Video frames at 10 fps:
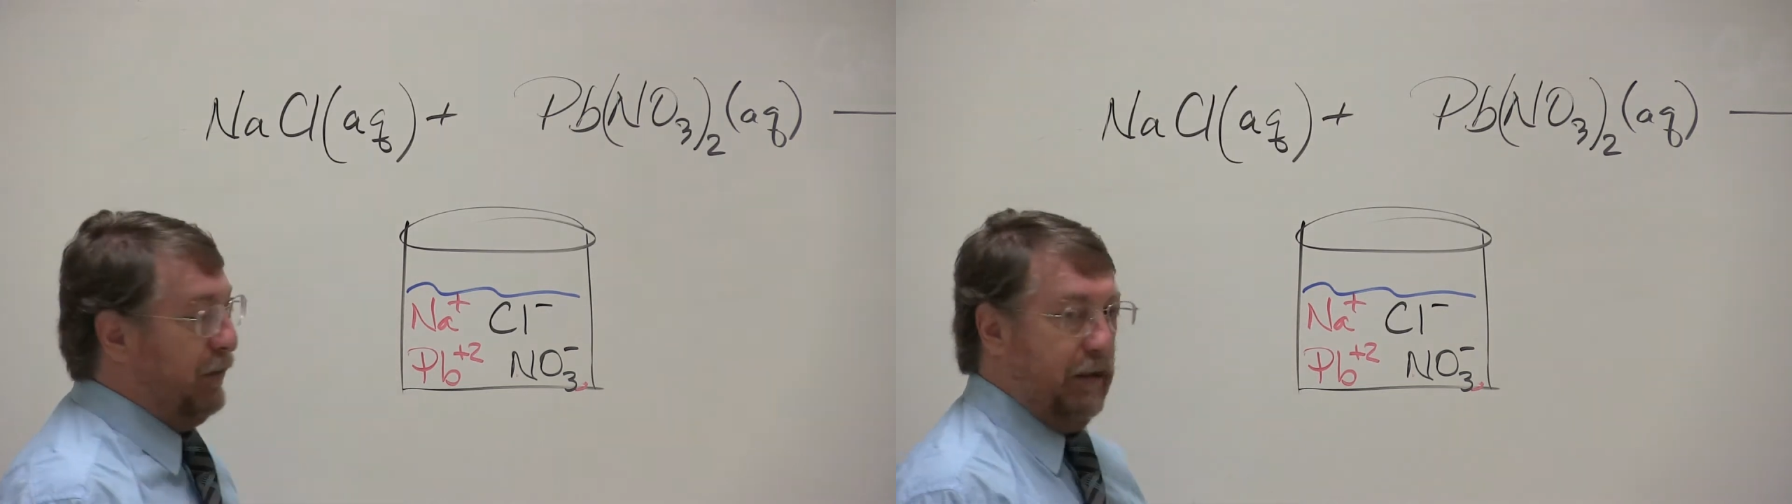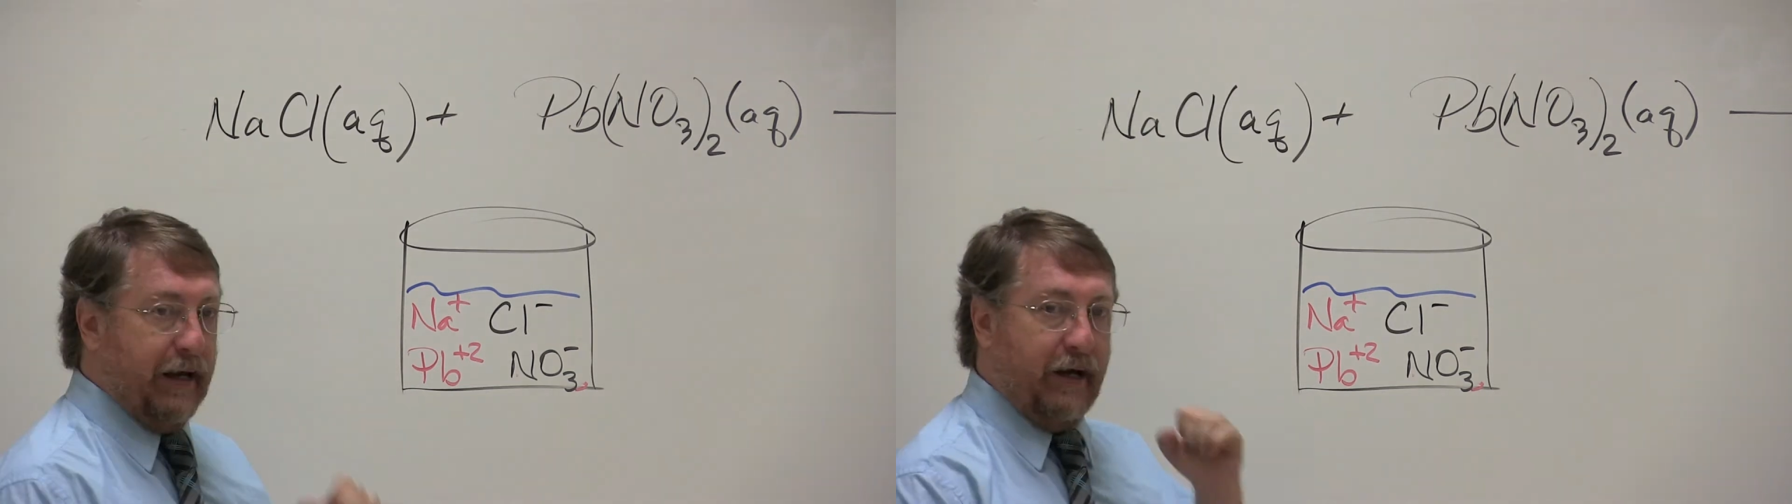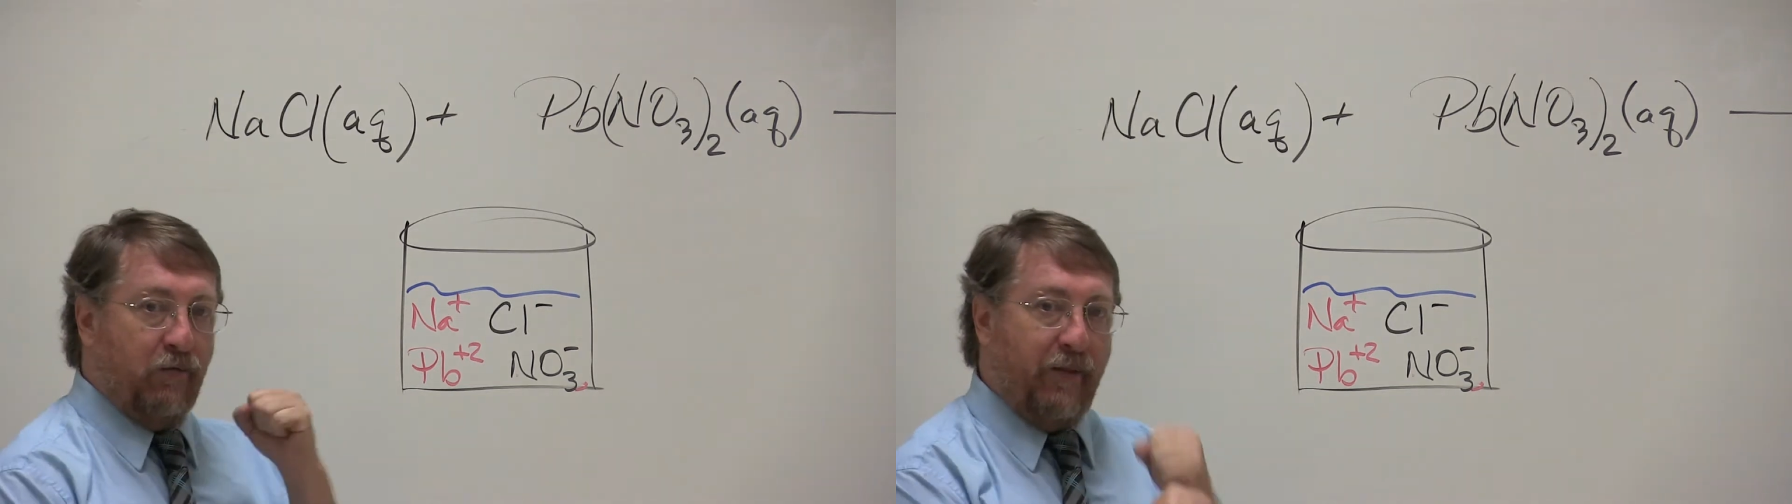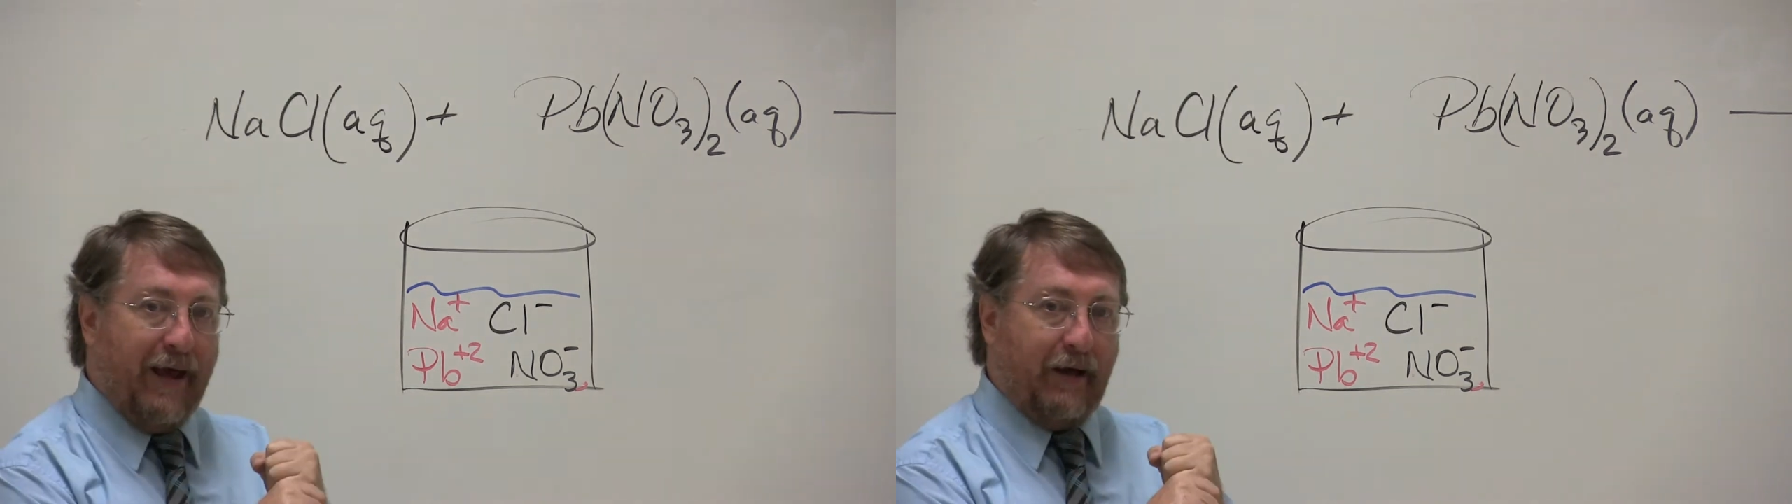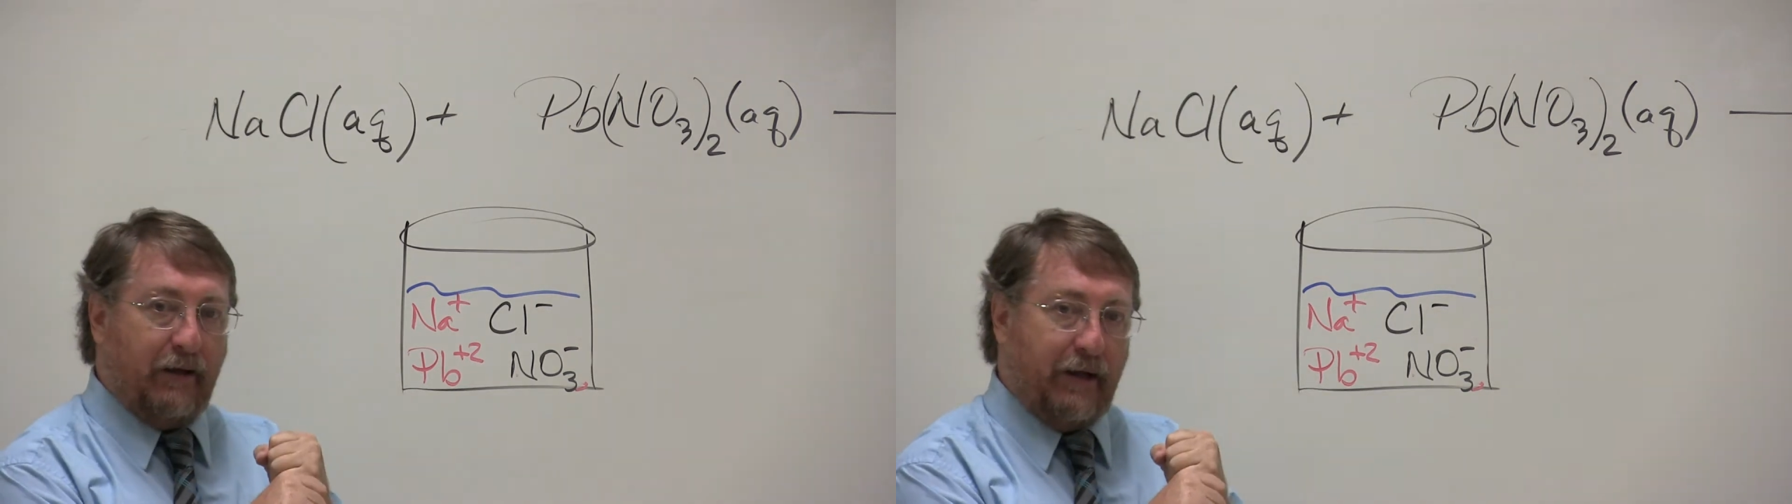and the lead, when
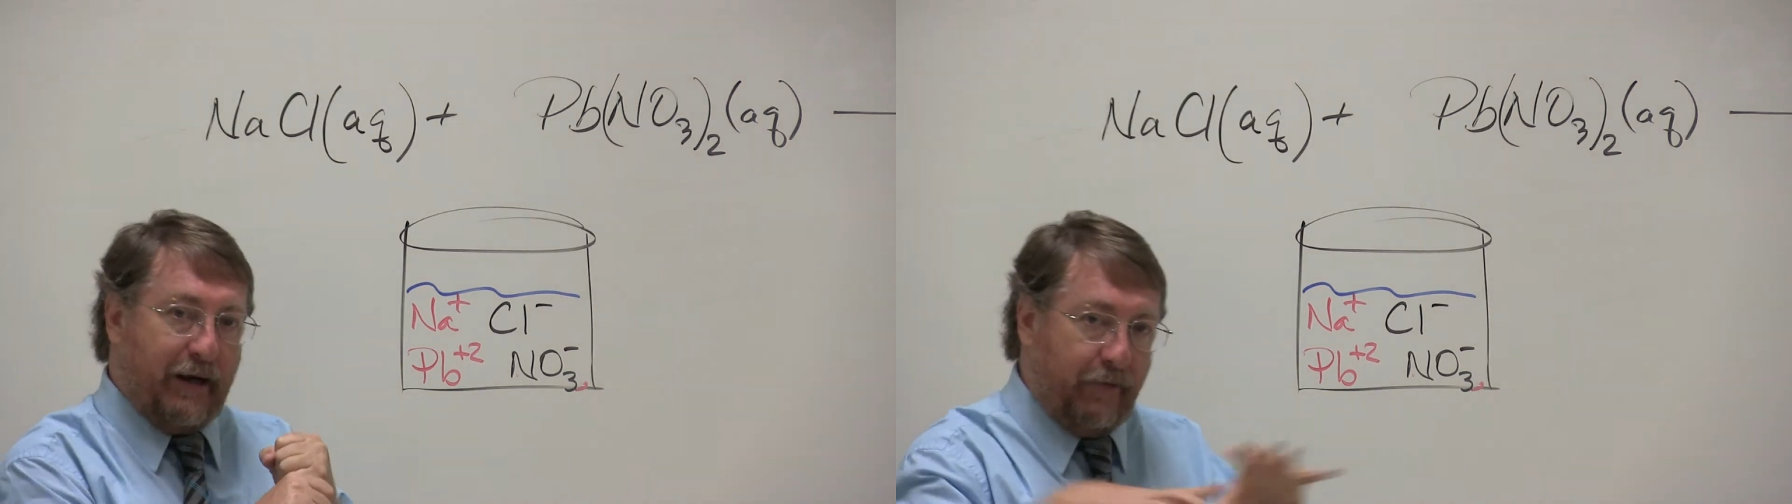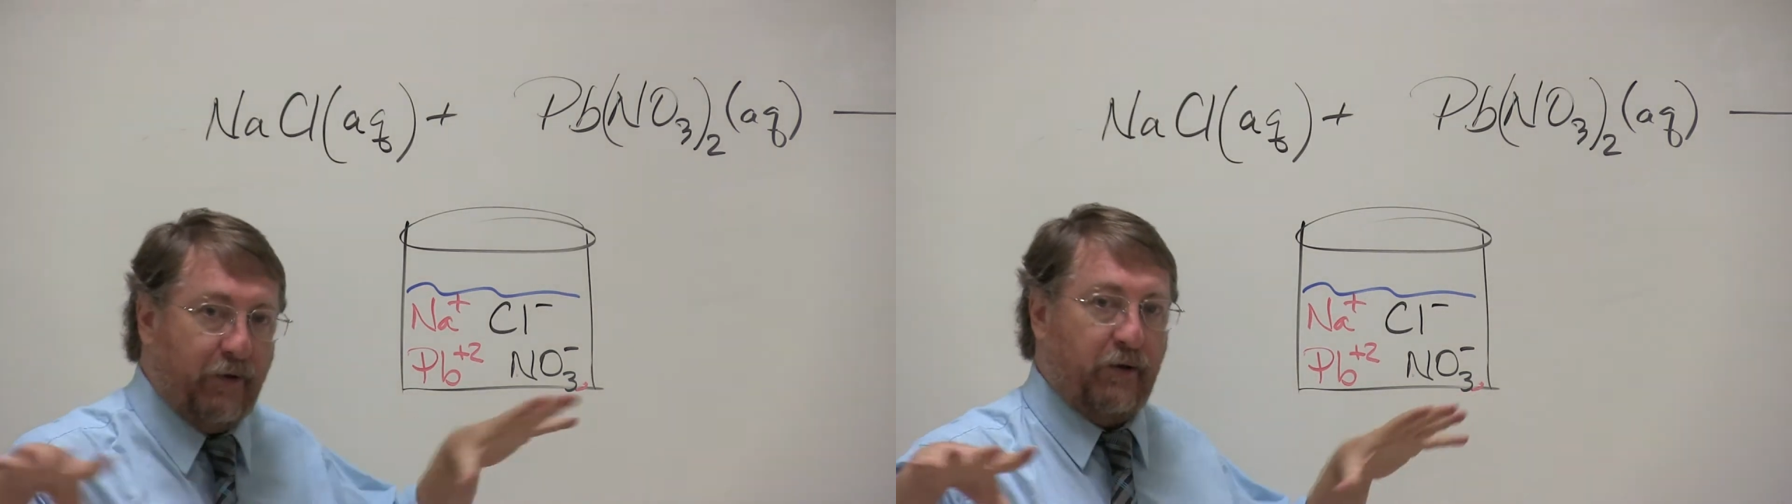they collide,